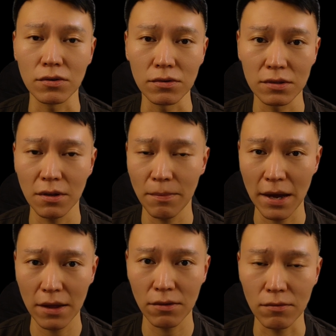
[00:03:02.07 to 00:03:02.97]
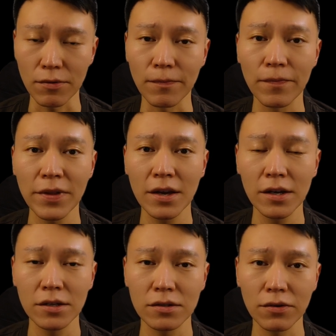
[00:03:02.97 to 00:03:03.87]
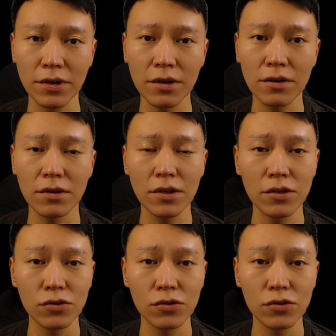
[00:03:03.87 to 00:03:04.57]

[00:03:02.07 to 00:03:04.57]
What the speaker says: use the bathroom. So here,